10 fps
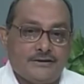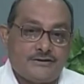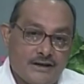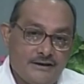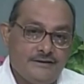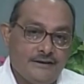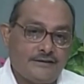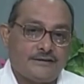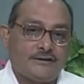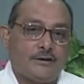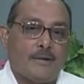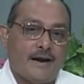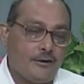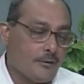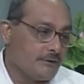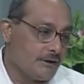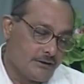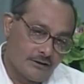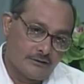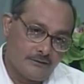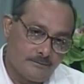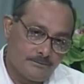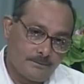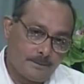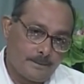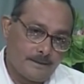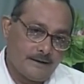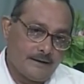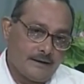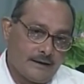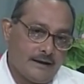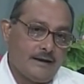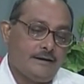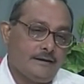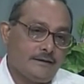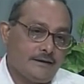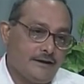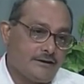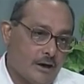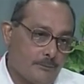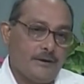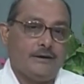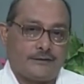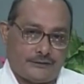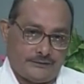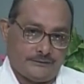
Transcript: changes the mind of the girl, and it appeals.